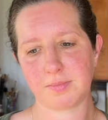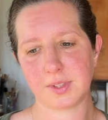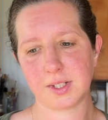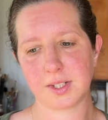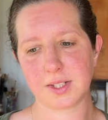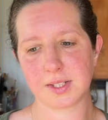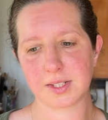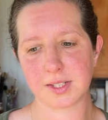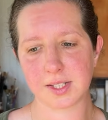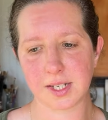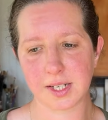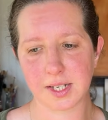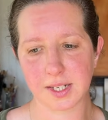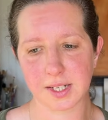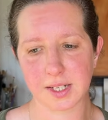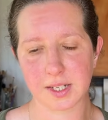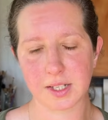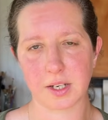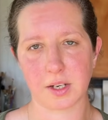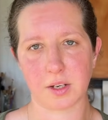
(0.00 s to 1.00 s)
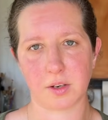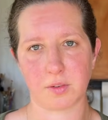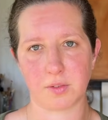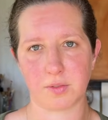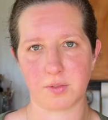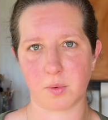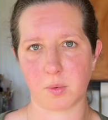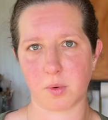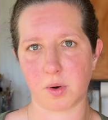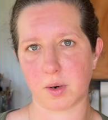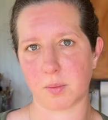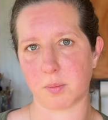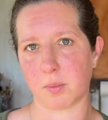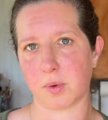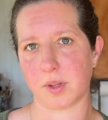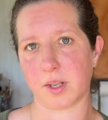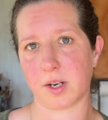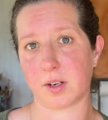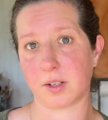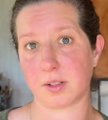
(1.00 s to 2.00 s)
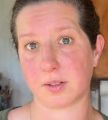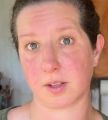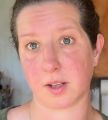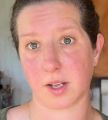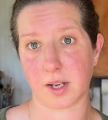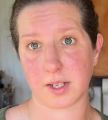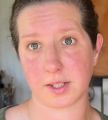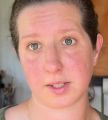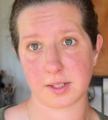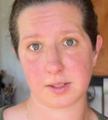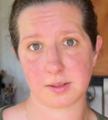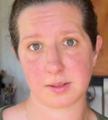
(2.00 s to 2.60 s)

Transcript: scene and form where there is light.